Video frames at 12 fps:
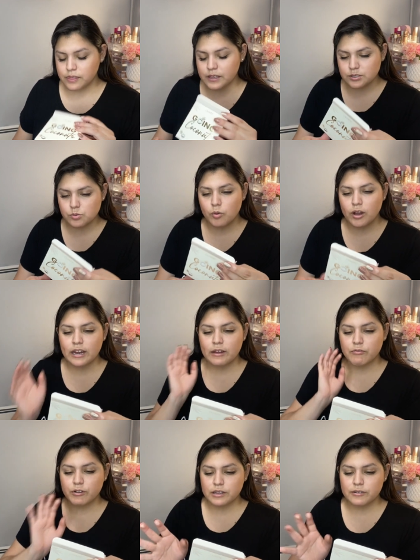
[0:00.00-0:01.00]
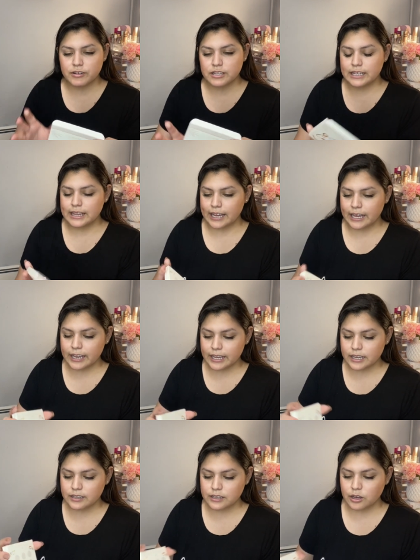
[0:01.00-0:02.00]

this one I really, really like.